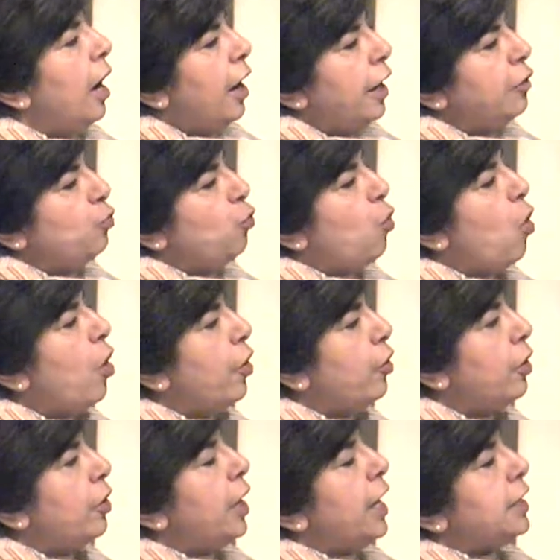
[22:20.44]
in
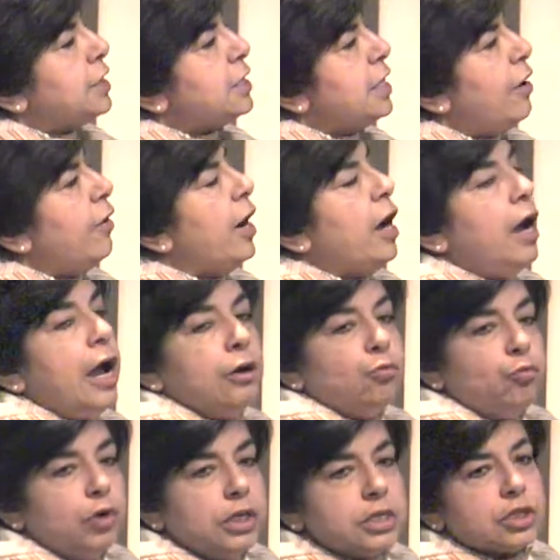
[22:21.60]
water, et cetera,
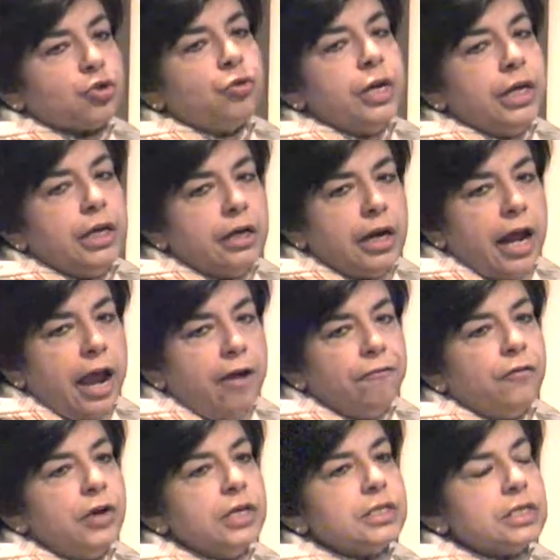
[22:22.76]
and we screen
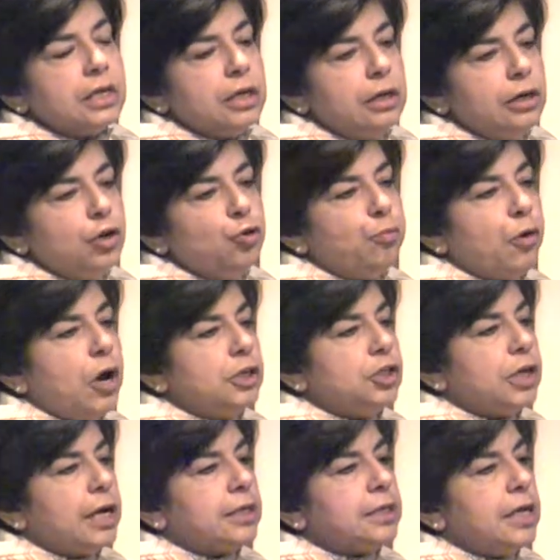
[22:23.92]
every single new
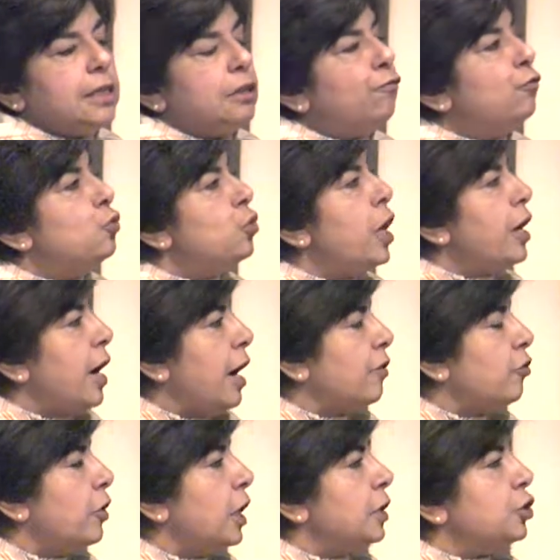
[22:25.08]
project in the food and
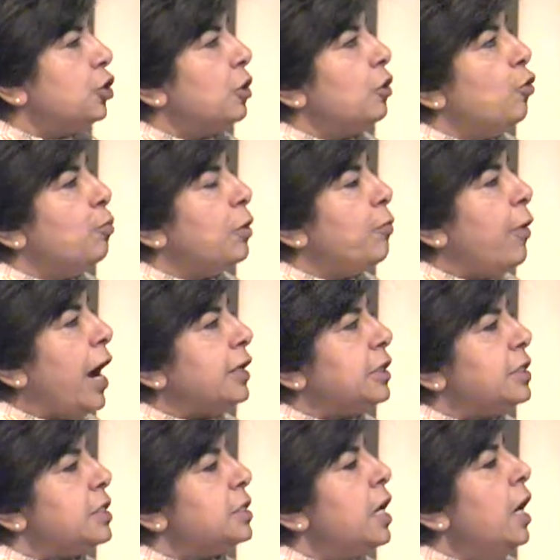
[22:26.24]
agriculture global
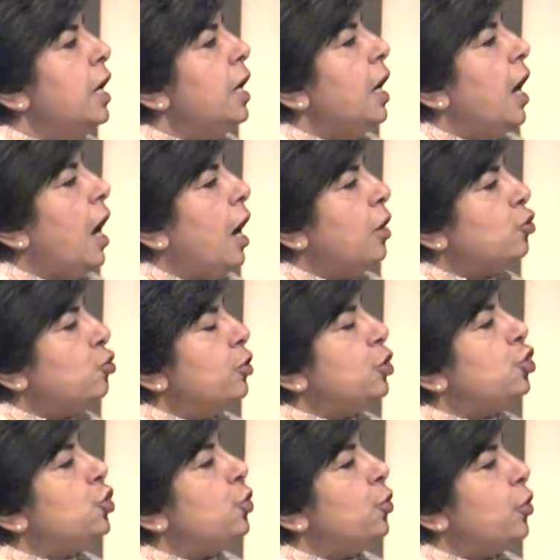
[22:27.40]
practice to
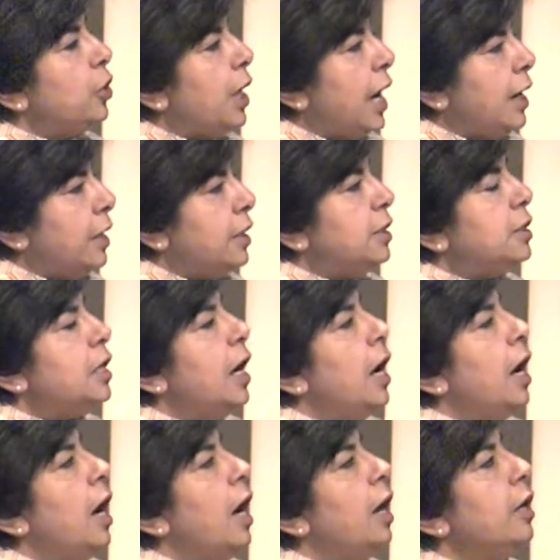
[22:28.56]
ensure that,
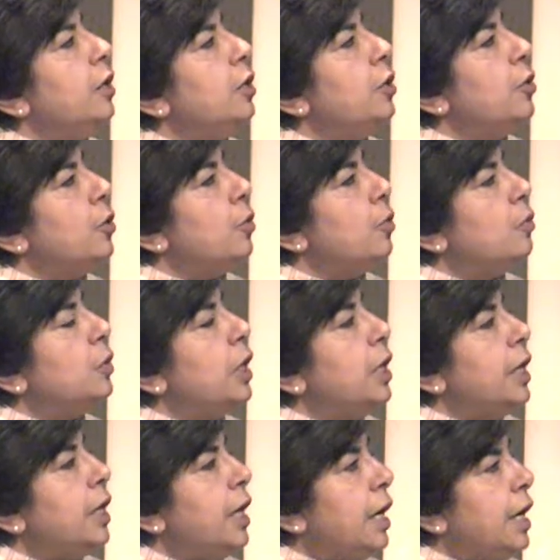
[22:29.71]

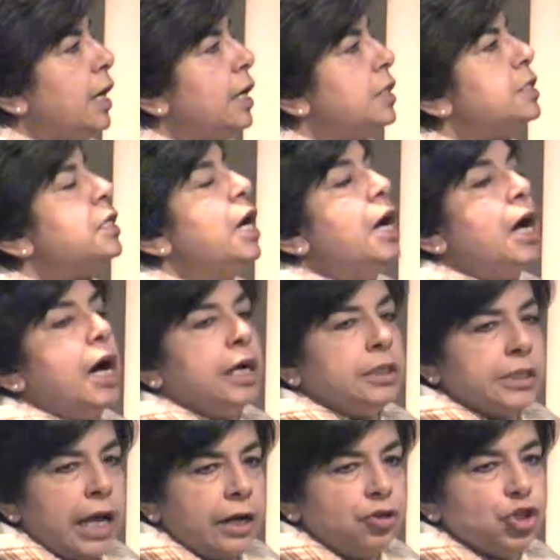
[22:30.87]
there is
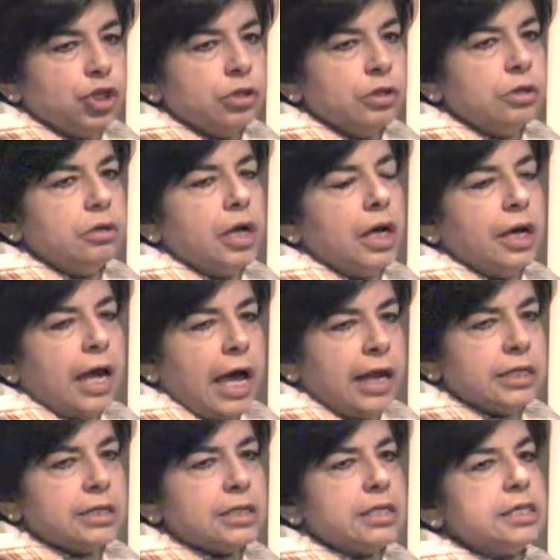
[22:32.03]
attention,
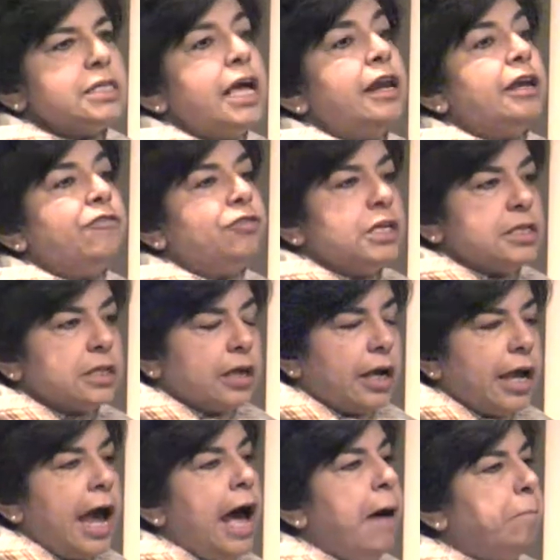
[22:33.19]
analysis, and if there's a
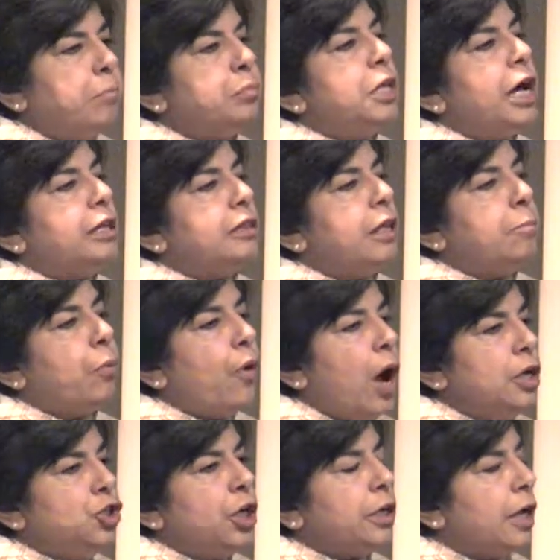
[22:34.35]
gap that the
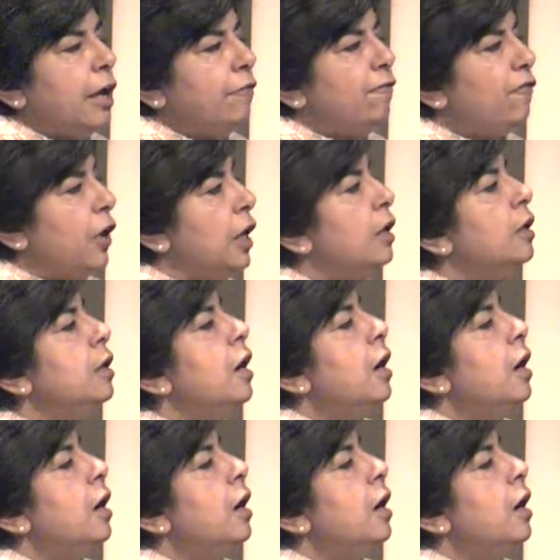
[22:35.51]
project can fill,